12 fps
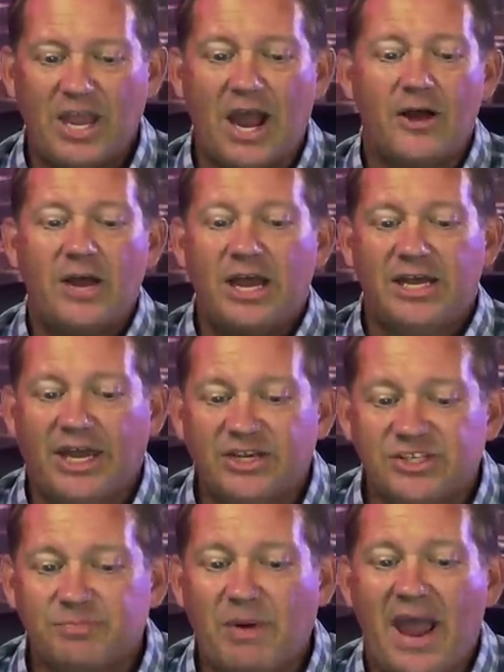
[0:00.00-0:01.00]
yeah,
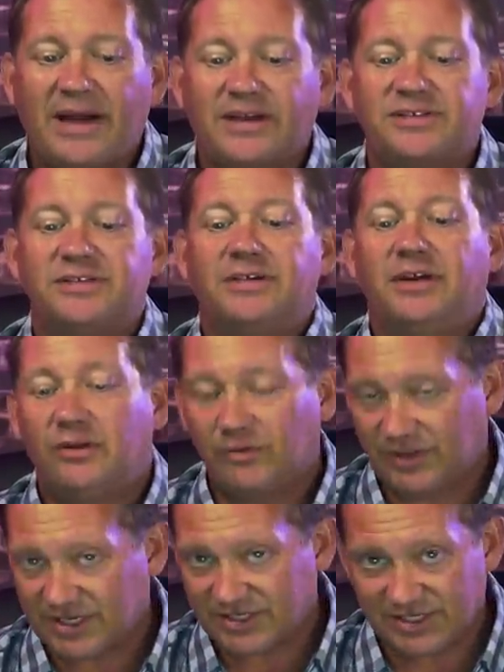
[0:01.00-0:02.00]
expect
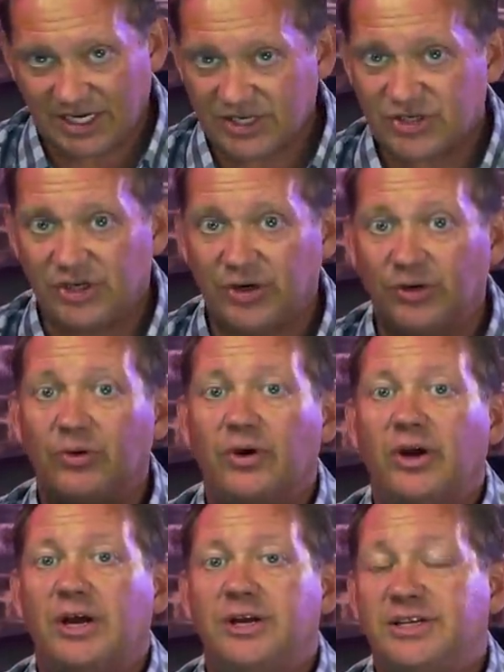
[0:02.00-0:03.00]
this
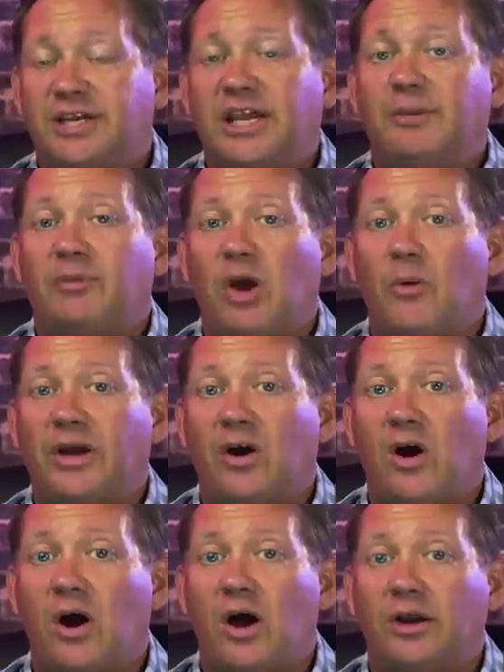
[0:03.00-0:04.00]
issue to keep
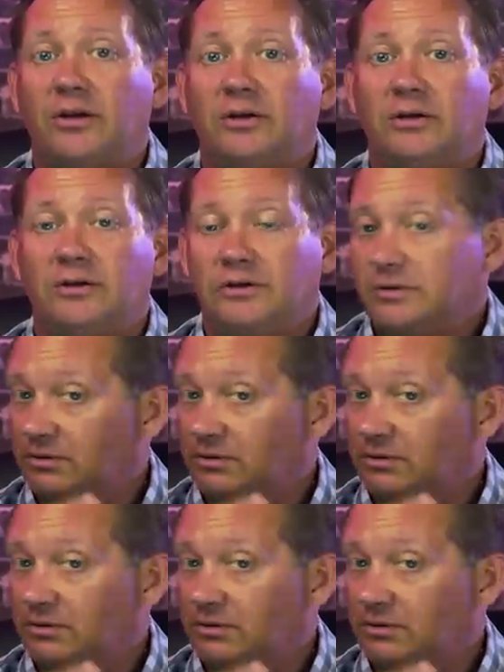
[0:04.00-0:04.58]
going on